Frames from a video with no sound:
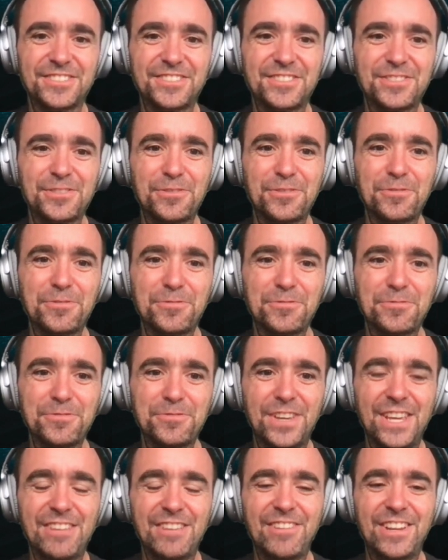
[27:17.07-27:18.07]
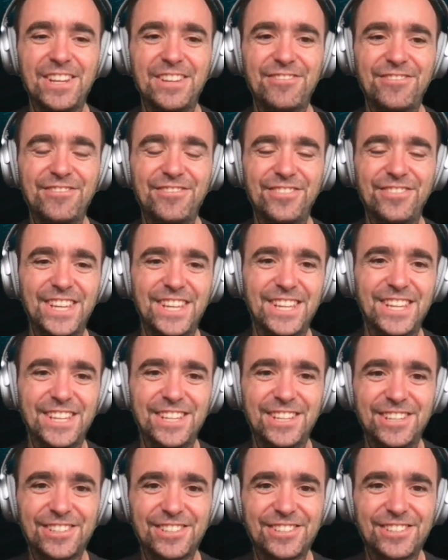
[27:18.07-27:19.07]
So even if
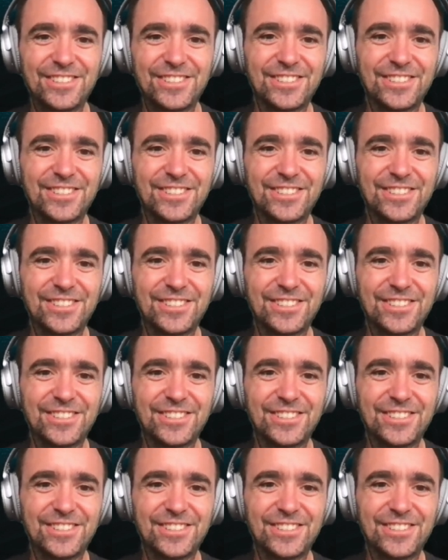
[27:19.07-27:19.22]
we